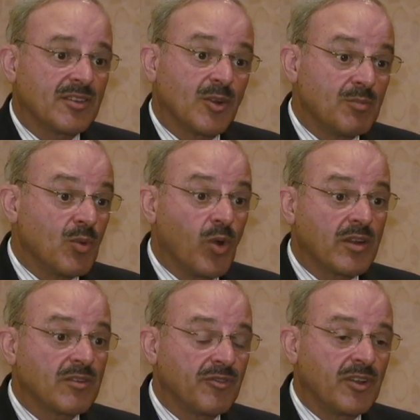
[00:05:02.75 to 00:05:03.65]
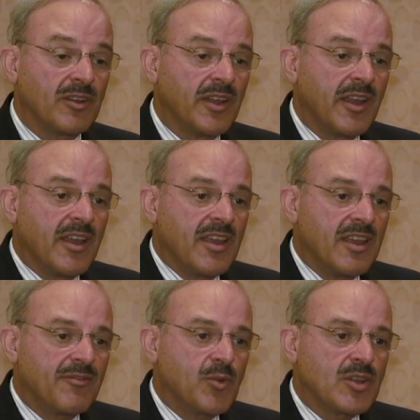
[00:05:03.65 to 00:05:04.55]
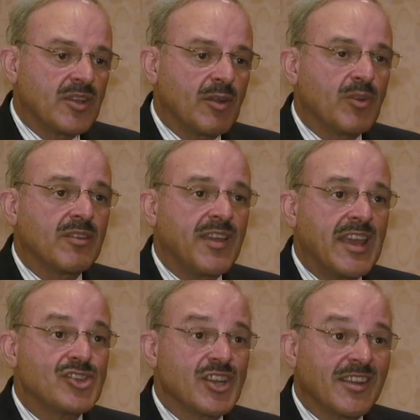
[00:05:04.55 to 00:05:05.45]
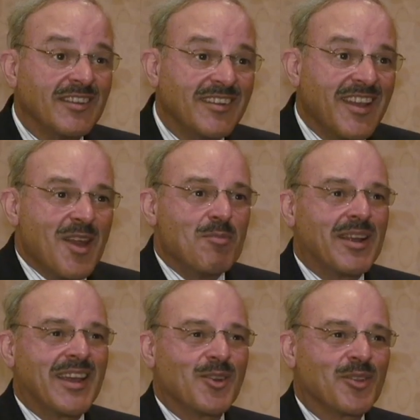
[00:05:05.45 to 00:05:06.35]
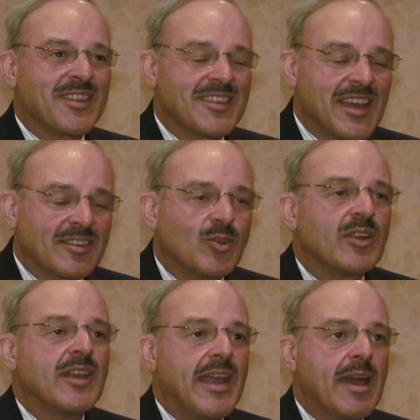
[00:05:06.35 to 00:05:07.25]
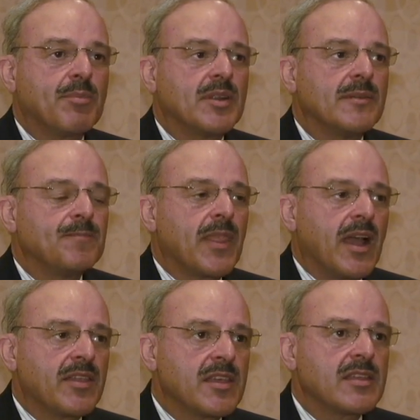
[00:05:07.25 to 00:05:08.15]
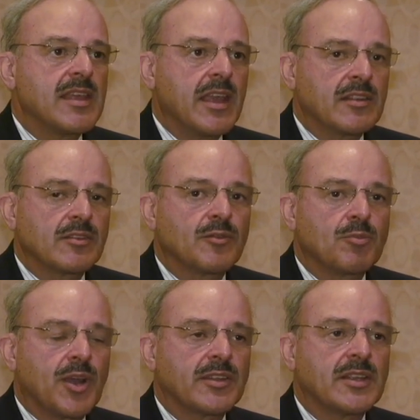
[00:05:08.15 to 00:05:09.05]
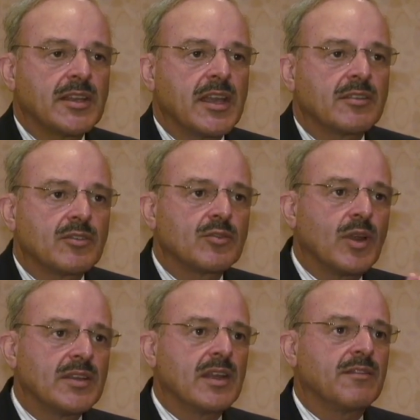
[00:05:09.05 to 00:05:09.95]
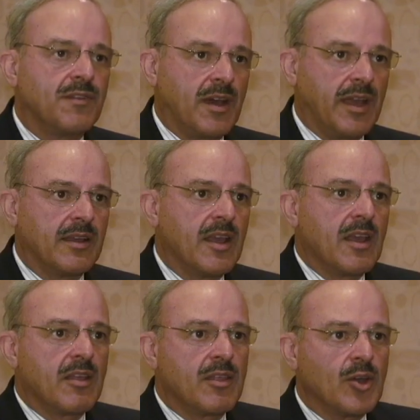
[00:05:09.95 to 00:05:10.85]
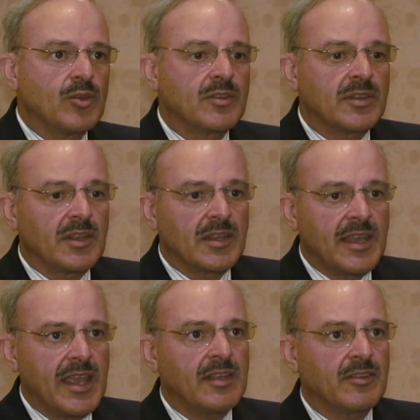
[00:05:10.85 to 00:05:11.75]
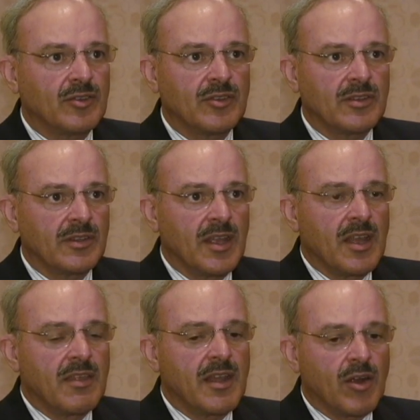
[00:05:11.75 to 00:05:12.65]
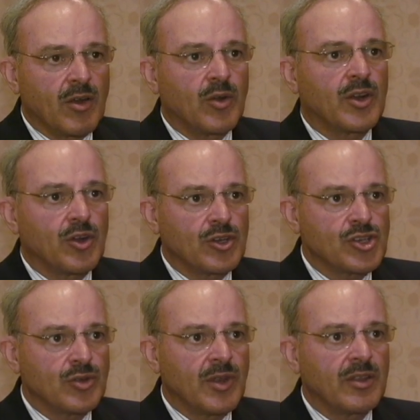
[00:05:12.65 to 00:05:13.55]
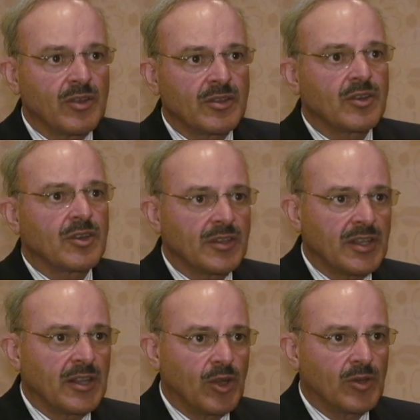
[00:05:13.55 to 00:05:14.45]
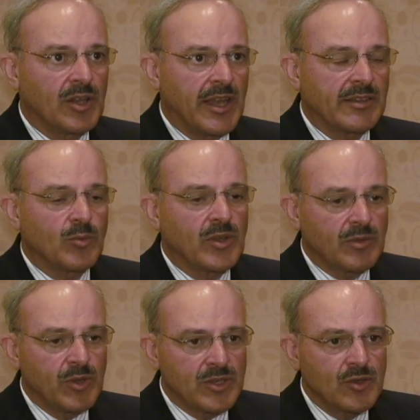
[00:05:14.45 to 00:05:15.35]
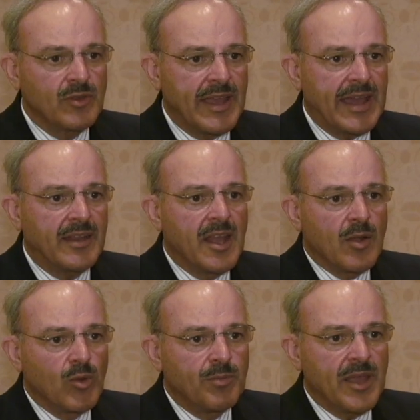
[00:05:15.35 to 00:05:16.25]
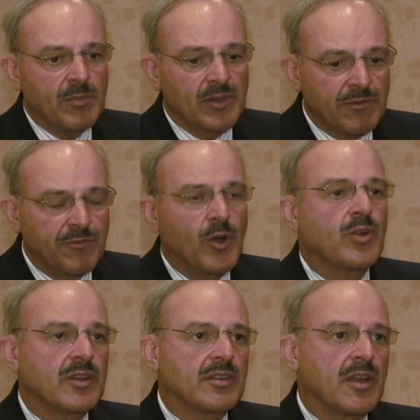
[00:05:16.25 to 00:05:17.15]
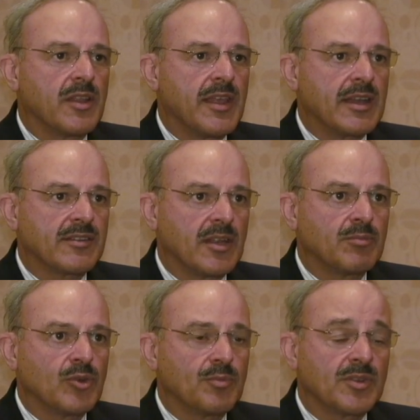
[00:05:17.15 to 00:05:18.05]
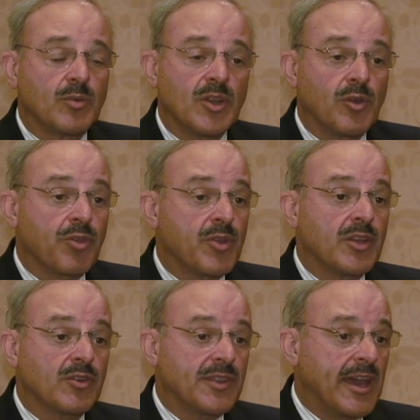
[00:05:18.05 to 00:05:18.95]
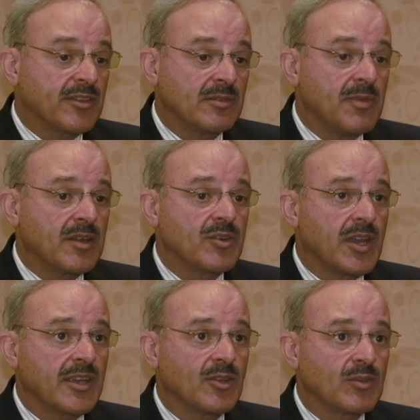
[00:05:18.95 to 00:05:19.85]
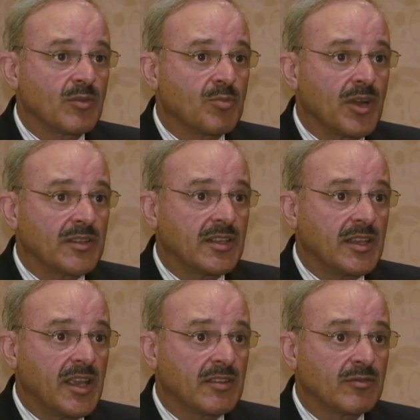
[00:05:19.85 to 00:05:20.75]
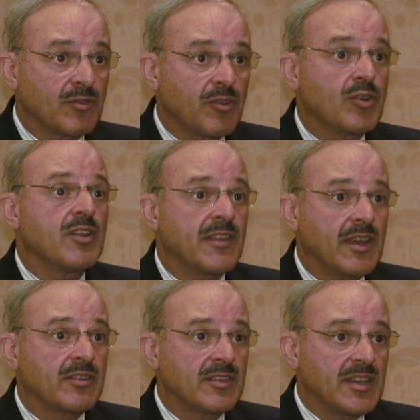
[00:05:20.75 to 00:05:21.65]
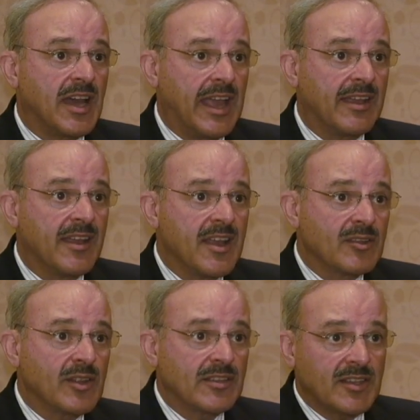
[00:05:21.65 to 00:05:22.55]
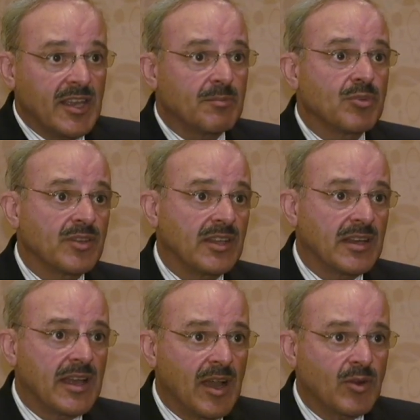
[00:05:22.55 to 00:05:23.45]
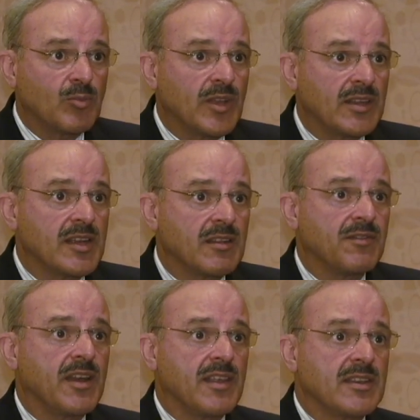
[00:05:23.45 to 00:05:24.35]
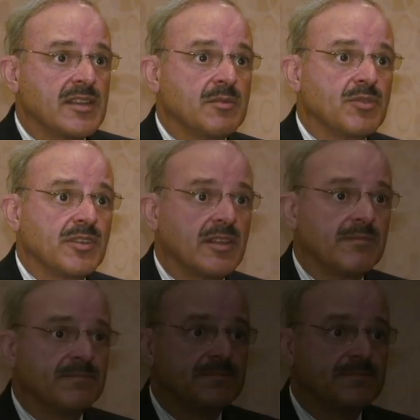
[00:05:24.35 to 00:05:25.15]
So it would be wonderful if we could get rid of aging, but I don't think that's going to happen. I think the answer for prostate cancer is to identify those cancers that are going to hurt you and those that are going to stay localized. And once we do that, we'll be able to focus on that subgroup. So we know 300,000 men are diagnosed with prostate cancer, 30,000 die. So that's 10%. How can we identify that 10%?